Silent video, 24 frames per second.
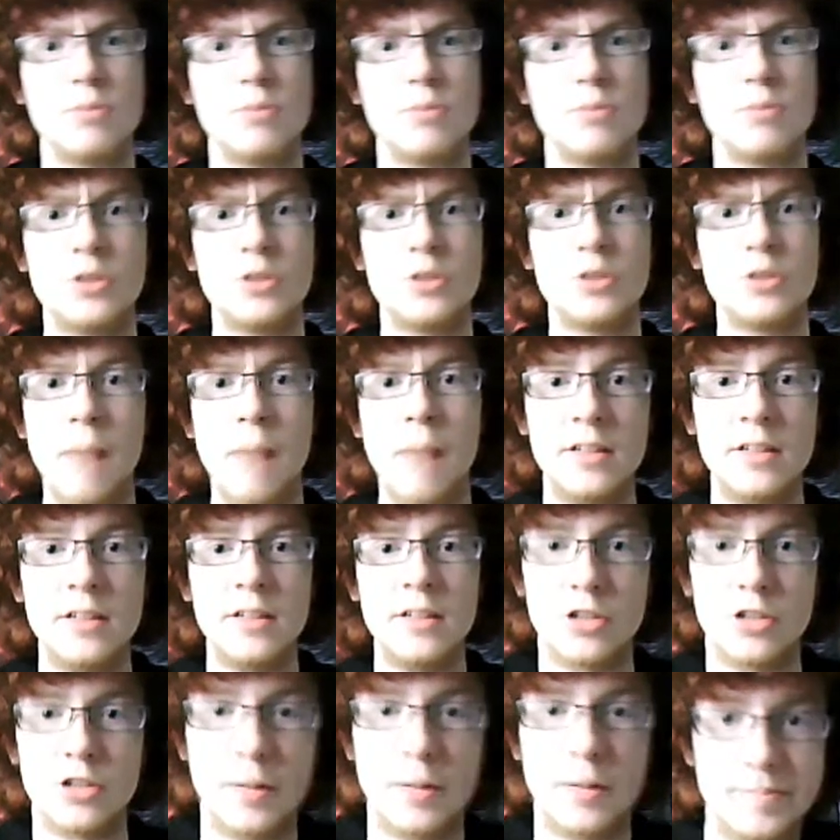Bob-omb's new
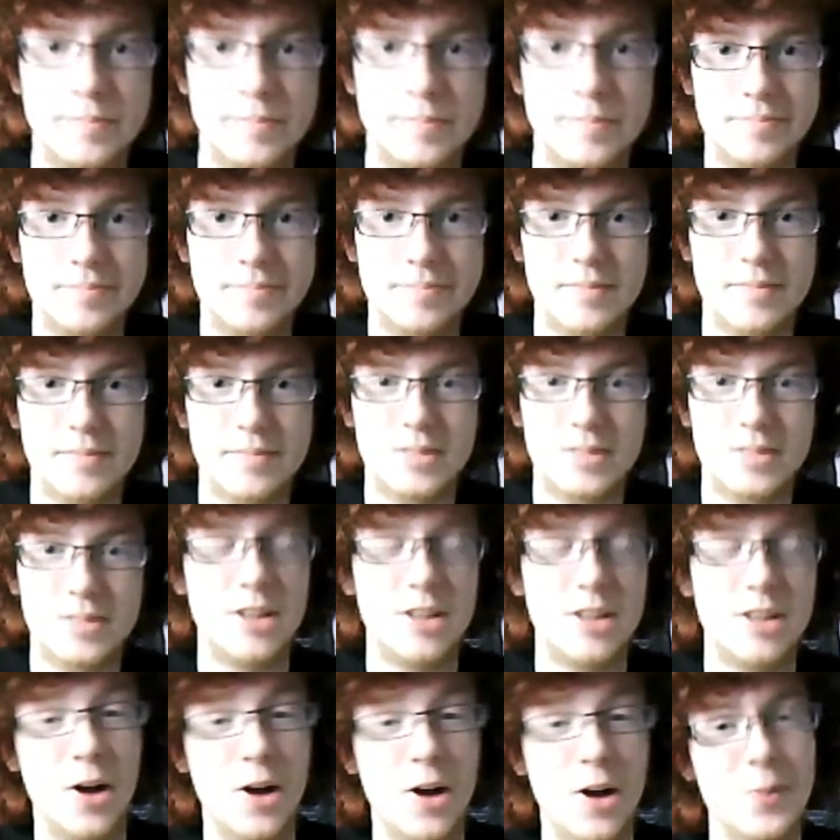manager.
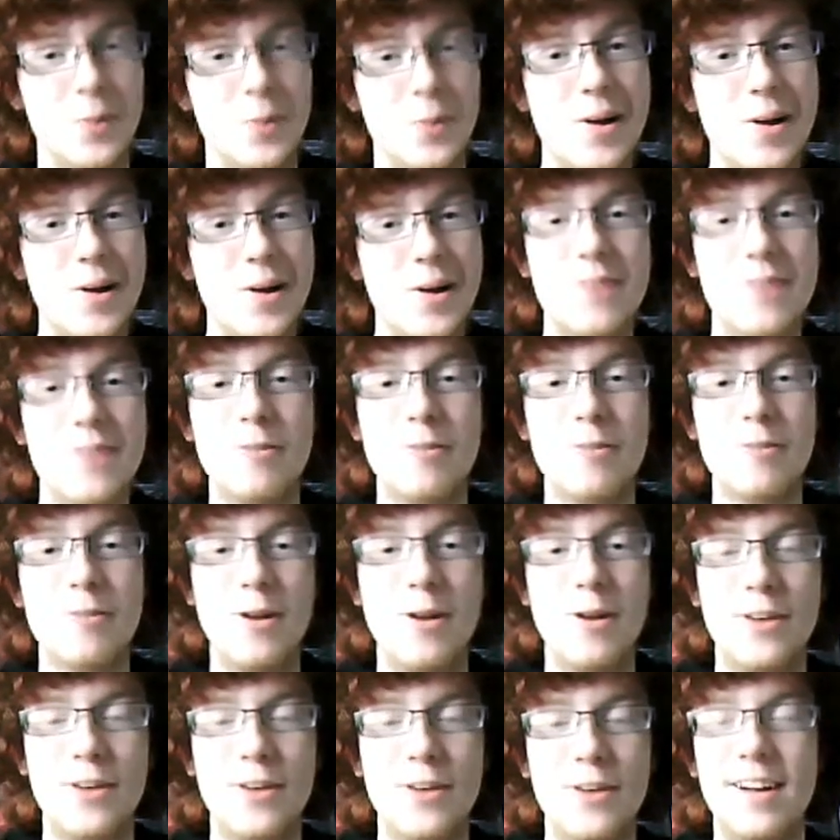So,
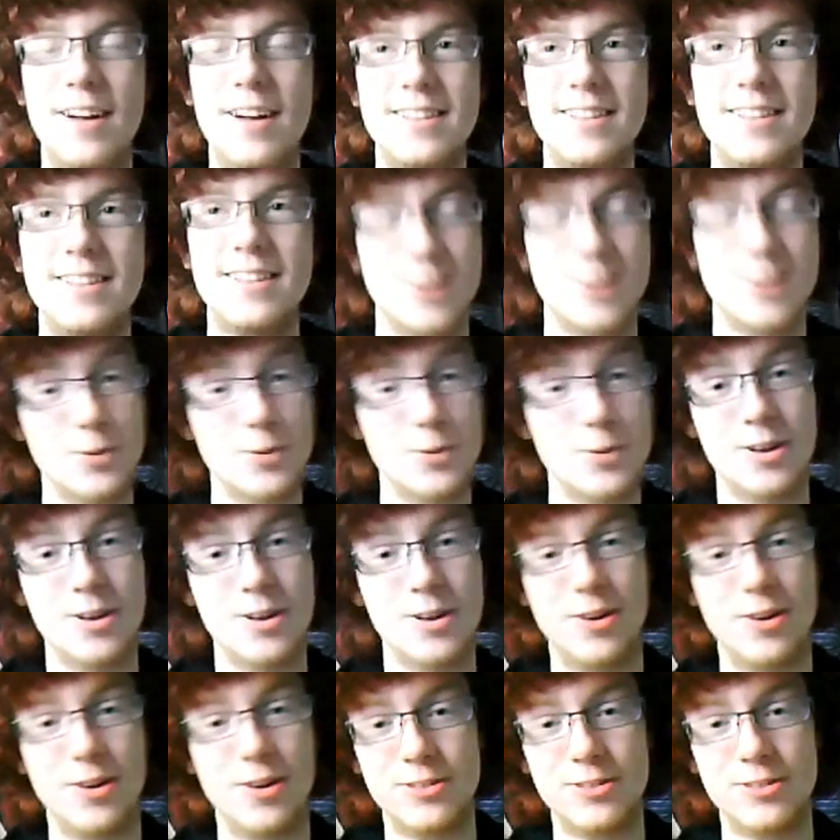Ramona all
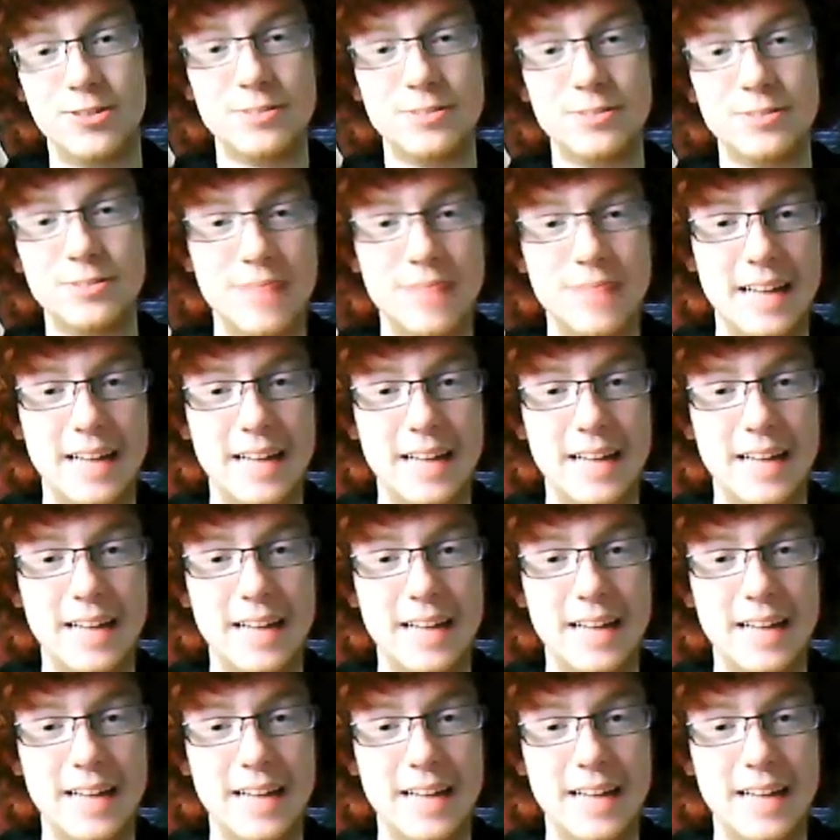along